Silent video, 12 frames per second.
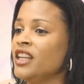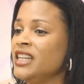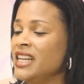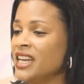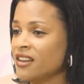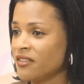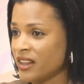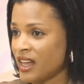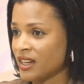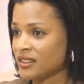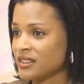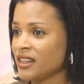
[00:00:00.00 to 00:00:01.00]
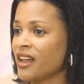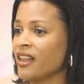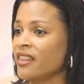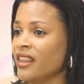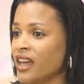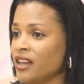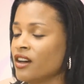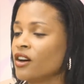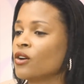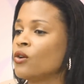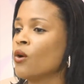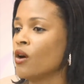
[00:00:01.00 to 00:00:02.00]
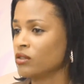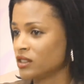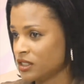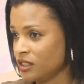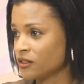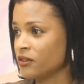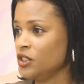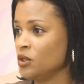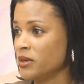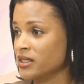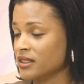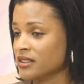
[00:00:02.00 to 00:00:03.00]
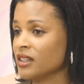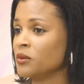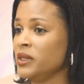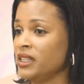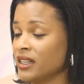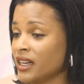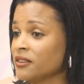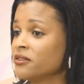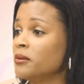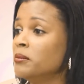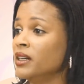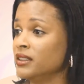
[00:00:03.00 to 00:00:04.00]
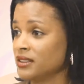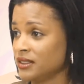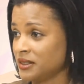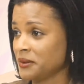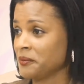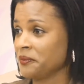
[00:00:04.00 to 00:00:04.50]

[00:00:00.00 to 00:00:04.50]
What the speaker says: deliver that, and then go out to look for new business. And we did that for months.